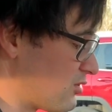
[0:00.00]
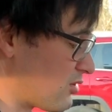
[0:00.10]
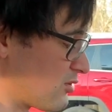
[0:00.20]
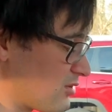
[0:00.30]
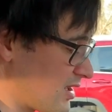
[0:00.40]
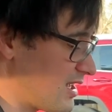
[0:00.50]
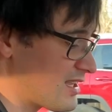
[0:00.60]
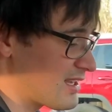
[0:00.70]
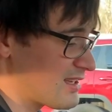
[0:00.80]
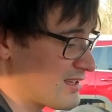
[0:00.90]
turn on the
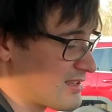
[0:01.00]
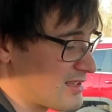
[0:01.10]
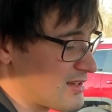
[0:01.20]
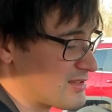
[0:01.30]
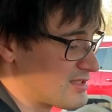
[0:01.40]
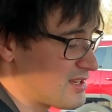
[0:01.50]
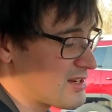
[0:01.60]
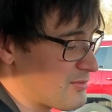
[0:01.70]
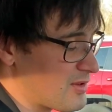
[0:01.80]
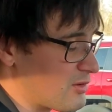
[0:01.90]
heated uh,
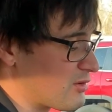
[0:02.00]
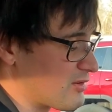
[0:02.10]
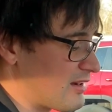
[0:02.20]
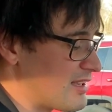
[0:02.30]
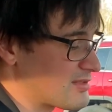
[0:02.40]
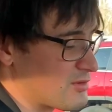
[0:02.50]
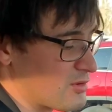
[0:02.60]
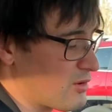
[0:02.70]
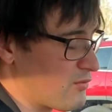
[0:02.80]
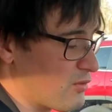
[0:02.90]
steering wheel, or answer
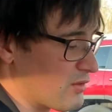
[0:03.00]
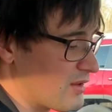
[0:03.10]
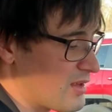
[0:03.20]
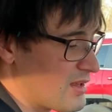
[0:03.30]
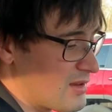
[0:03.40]
your phone.